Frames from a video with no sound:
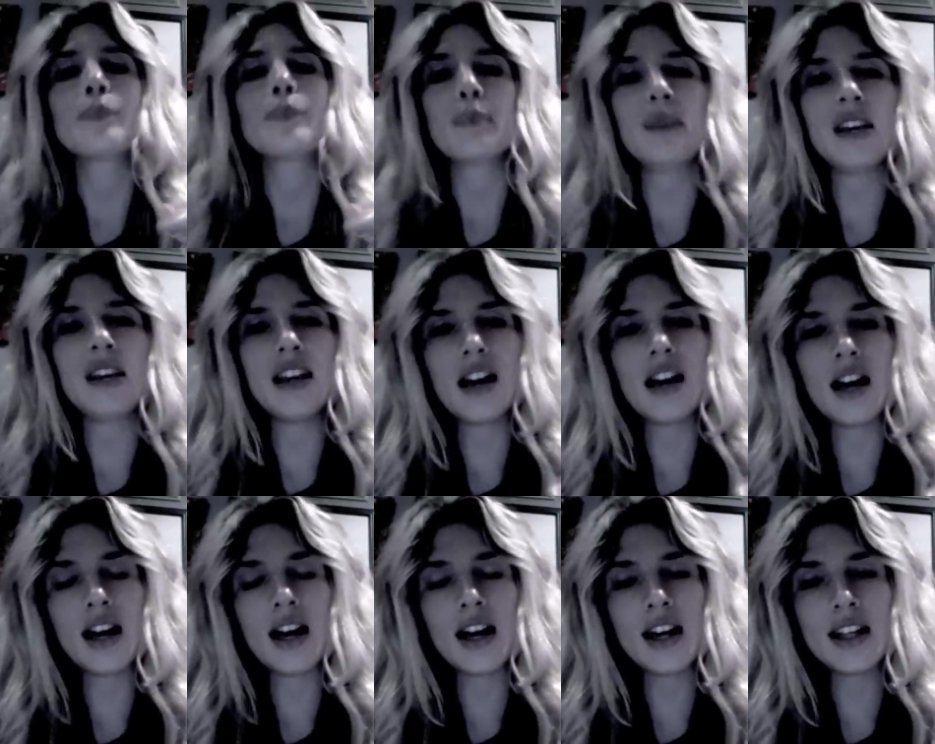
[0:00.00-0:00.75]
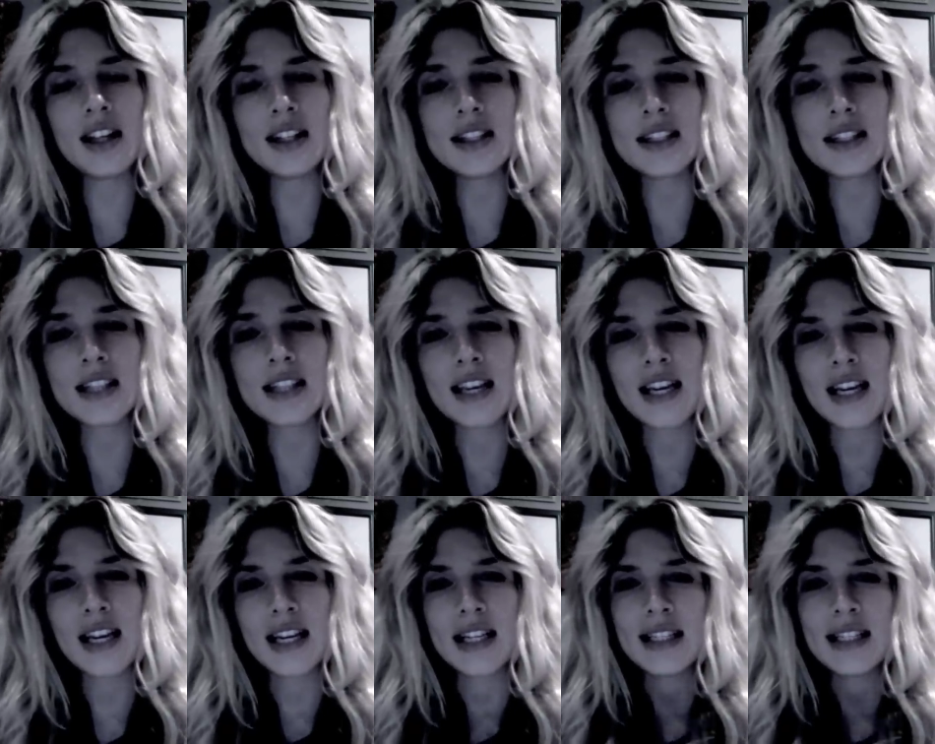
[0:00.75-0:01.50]
because
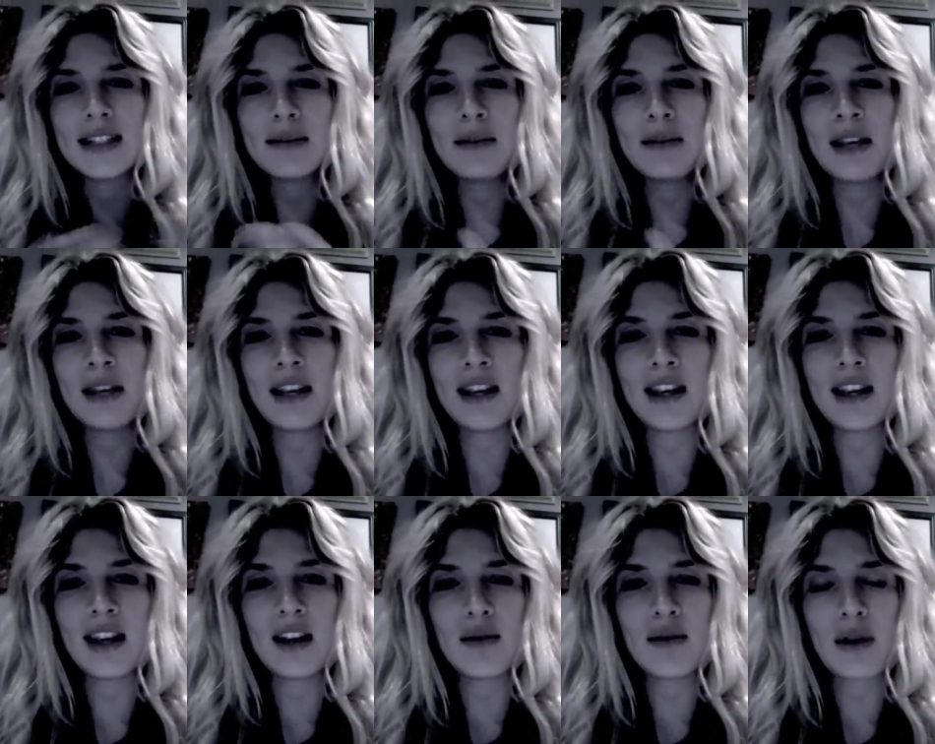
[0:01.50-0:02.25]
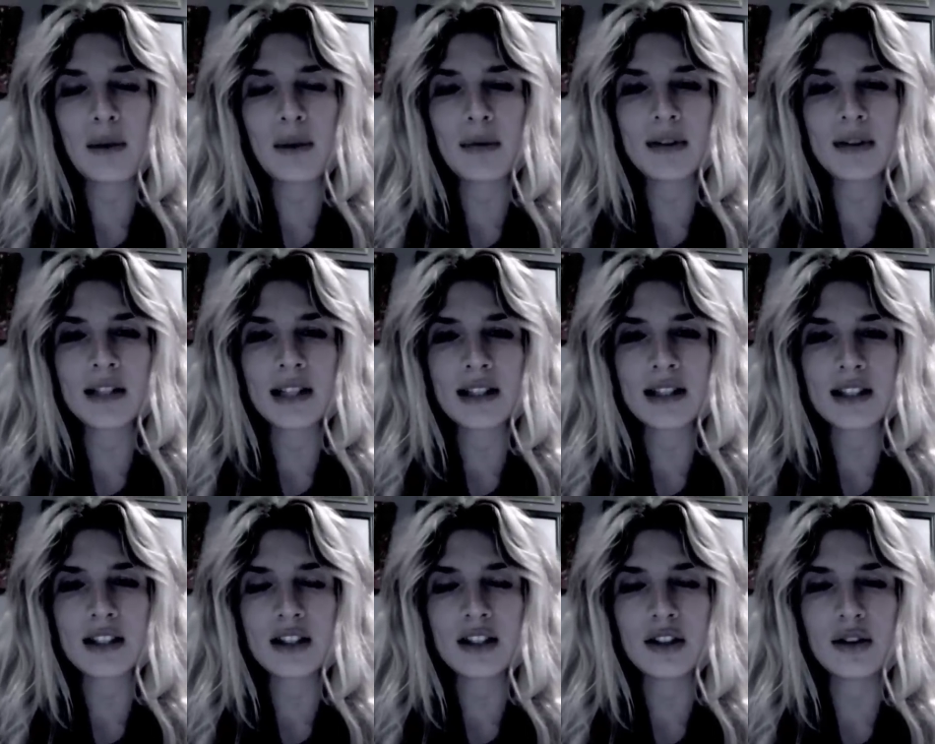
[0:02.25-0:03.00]
to me it
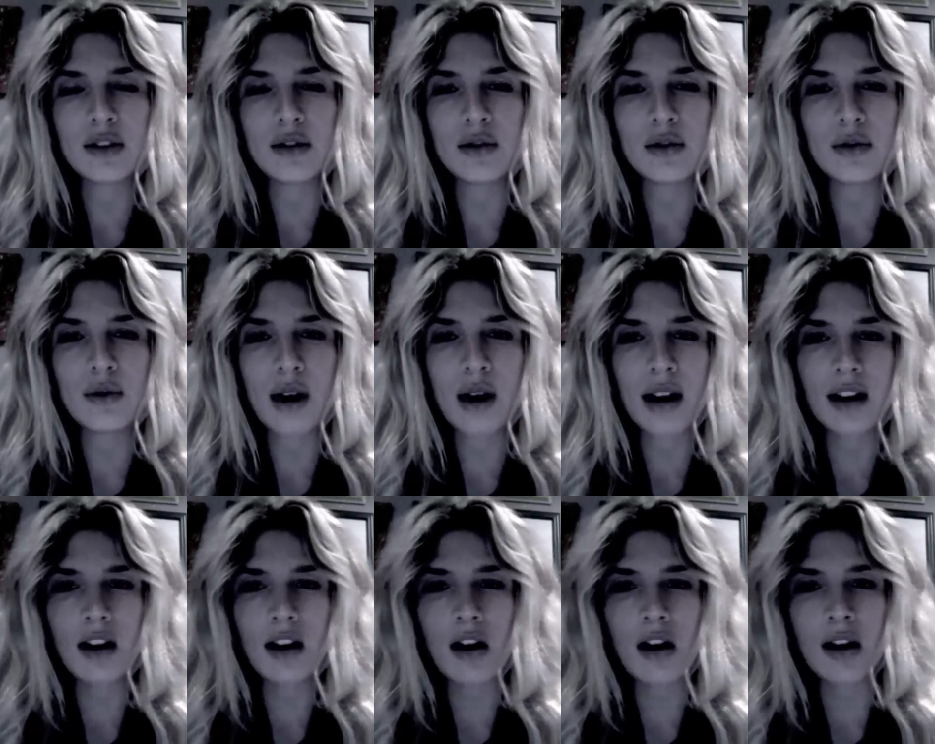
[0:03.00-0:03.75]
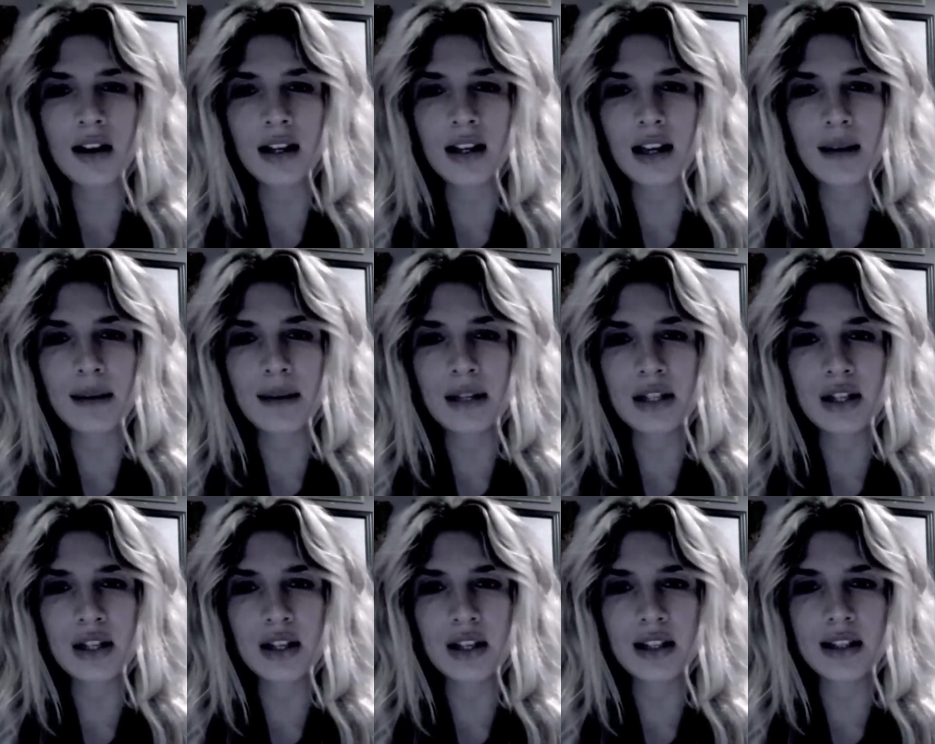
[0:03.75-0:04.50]
represents two iconic
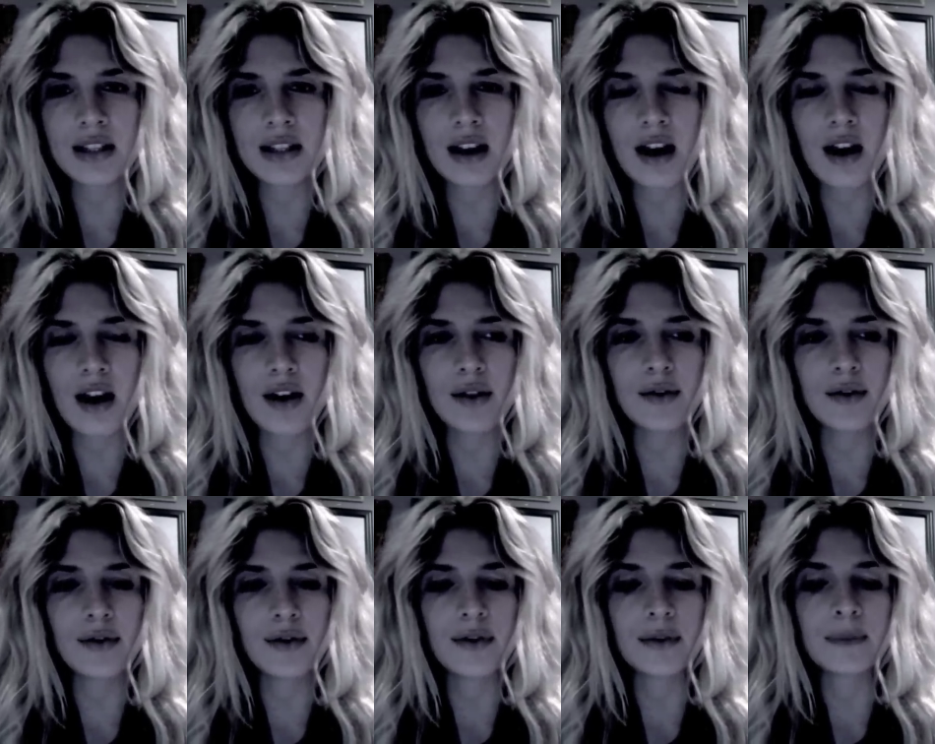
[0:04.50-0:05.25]
images of